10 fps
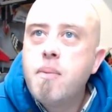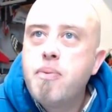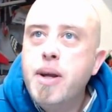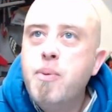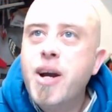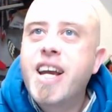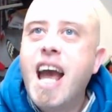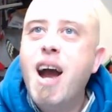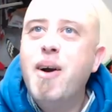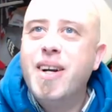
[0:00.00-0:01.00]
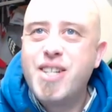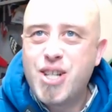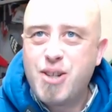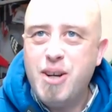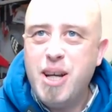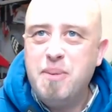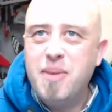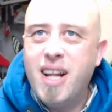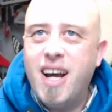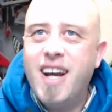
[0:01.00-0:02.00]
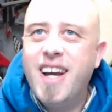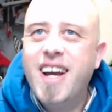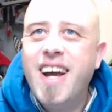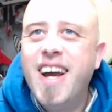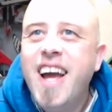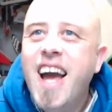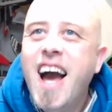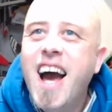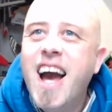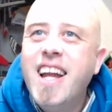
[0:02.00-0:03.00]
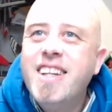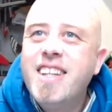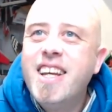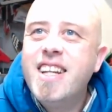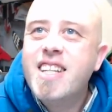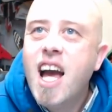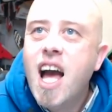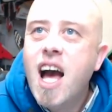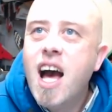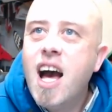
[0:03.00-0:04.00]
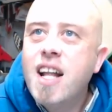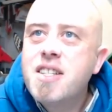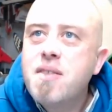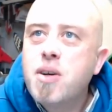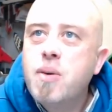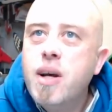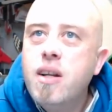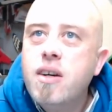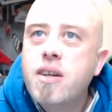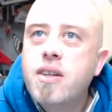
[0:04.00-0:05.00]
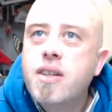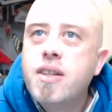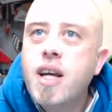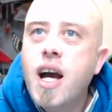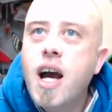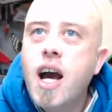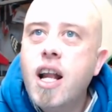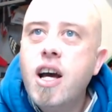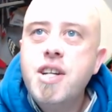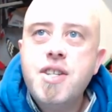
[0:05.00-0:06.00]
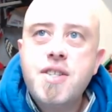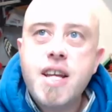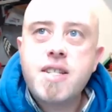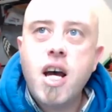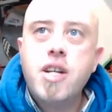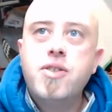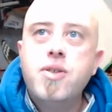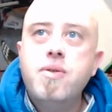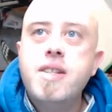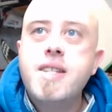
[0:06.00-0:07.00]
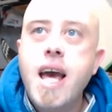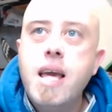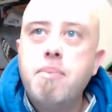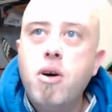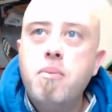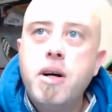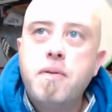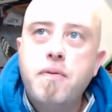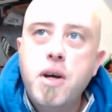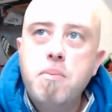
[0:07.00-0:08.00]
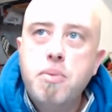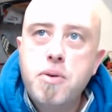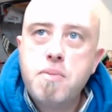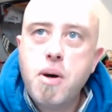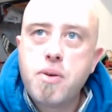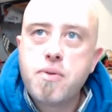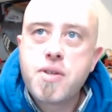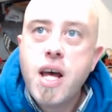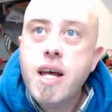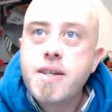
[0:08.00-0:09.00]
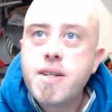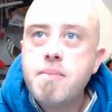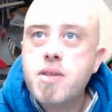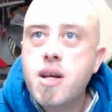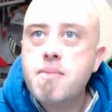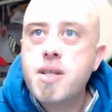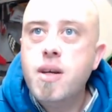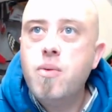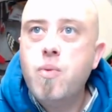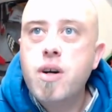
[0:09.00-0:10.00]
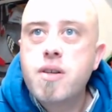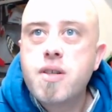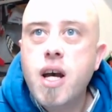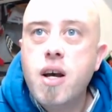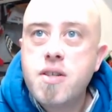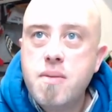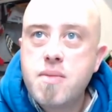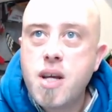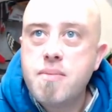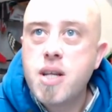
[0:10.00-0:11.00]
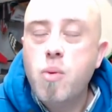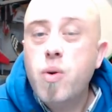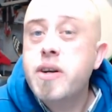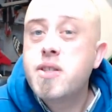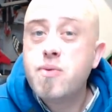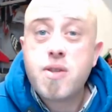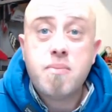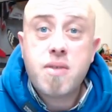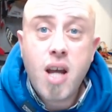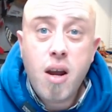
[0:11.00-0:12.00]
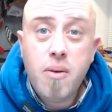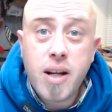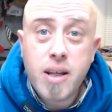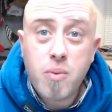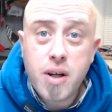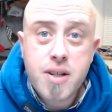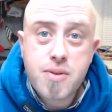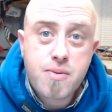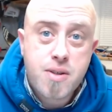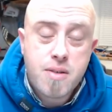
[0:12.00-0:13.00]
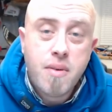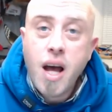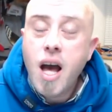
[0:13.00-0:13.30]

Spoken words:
pre-workout stream, indeed. Let's have a quick look. Elijah says, I do the tape on my foam board models. Sometimes it works awesome. Totally works awesome.